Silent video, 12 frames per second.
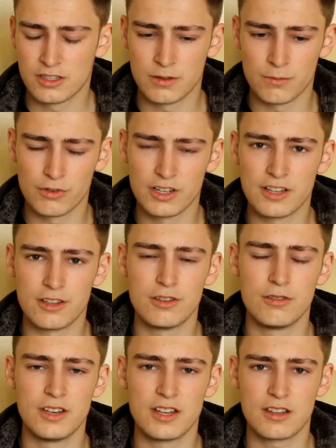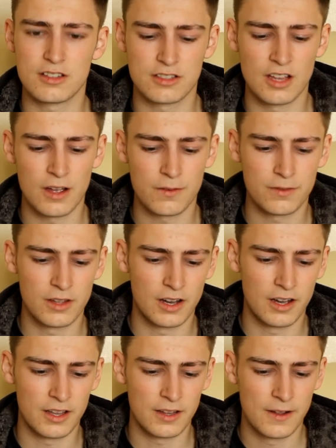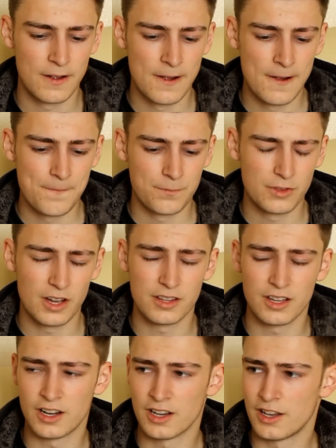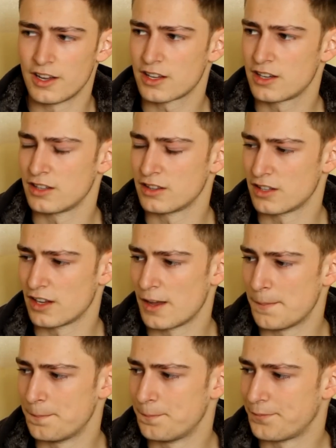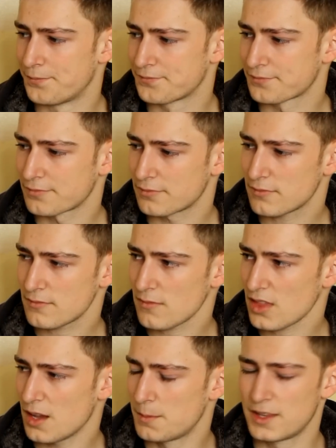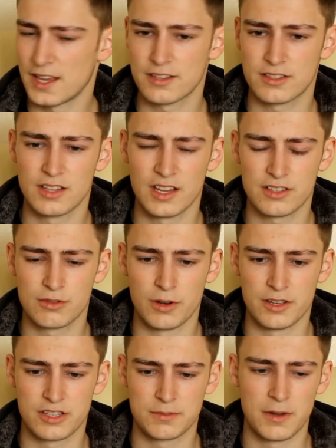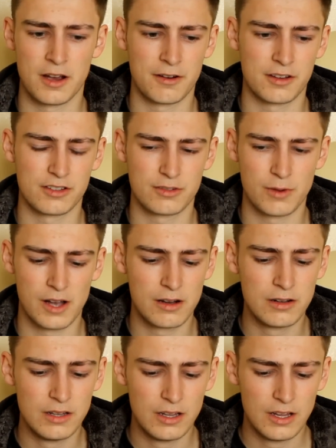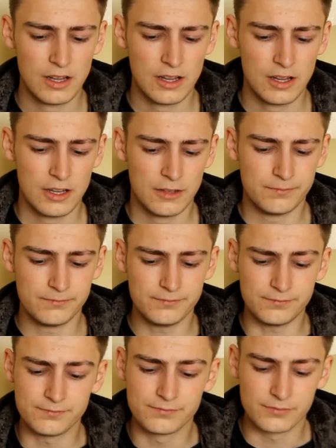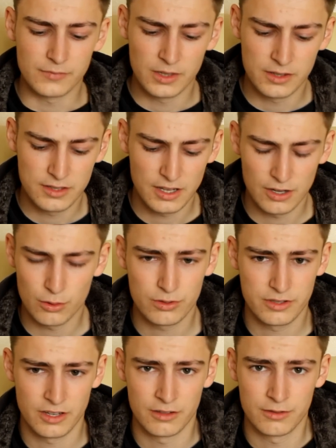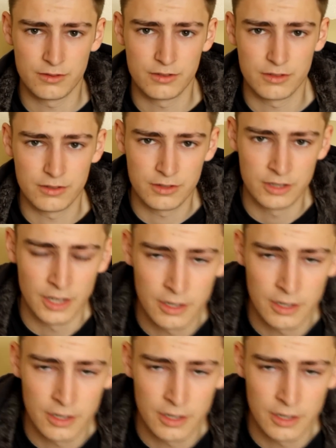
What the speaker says: really unique stuff that I like, and I mean, that's quite inspiring as well. And also, you